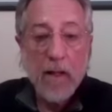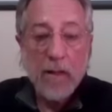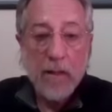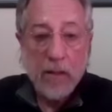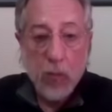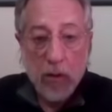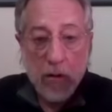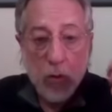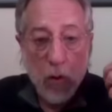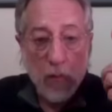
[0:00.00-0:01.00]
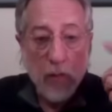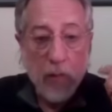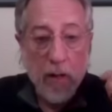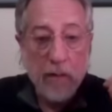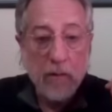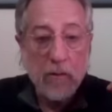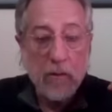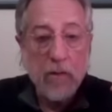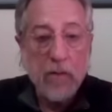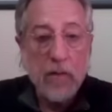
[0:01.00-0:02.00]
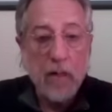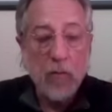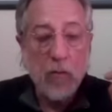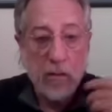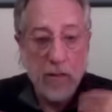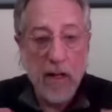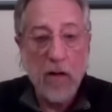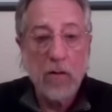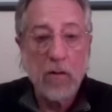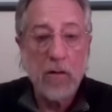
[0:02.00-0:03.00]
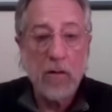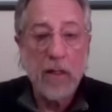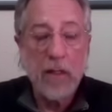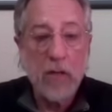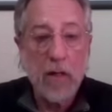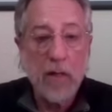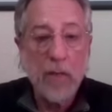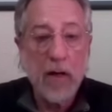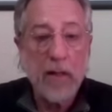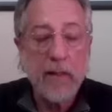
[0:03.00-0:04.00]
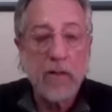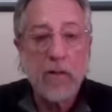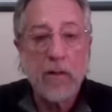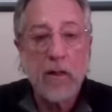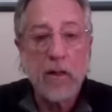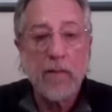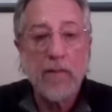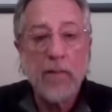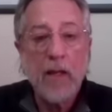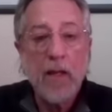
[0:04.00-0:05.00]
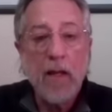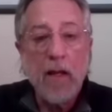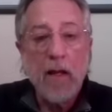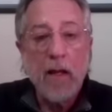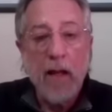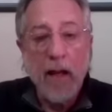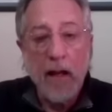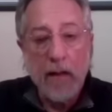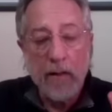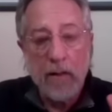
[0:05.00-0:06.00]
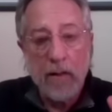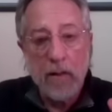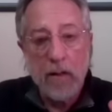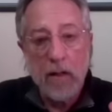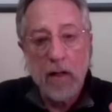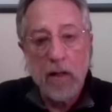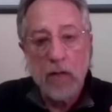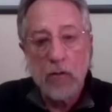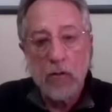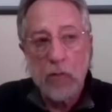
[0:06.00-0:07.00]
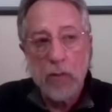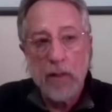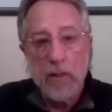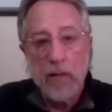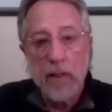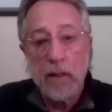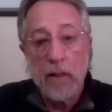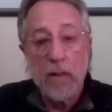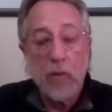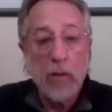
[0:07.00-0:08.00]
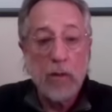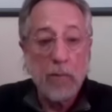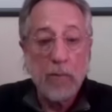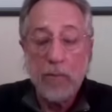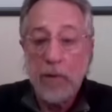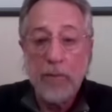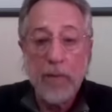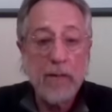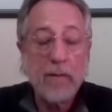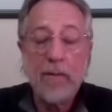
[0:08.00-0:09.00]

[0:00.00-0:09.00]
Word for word: That's one of the 12 cranial nerves that runs down each side of the body into the gut. And this breathing technique, and the, the best